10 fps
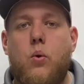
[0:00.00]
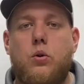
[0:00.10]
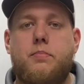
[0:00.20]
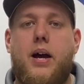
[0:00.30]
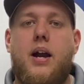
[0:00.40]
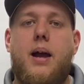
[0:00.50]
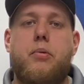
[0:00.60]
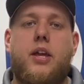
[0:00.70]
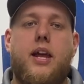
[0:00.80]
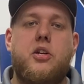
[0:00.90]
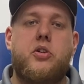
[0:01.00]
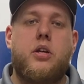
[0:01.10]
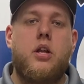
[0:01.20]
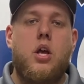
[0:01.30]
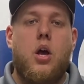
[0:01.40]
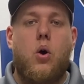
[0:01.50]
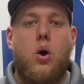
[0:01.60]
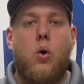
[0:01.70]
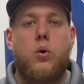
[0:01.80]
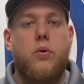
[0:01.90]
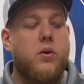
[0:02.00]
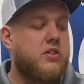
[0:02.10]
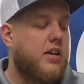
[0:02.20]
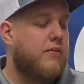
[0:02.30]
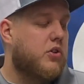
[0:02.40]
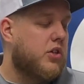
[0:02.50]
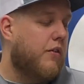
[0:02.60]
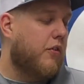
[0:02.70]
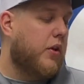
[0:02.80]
horsepower application, or, uh, or you want to save yourself a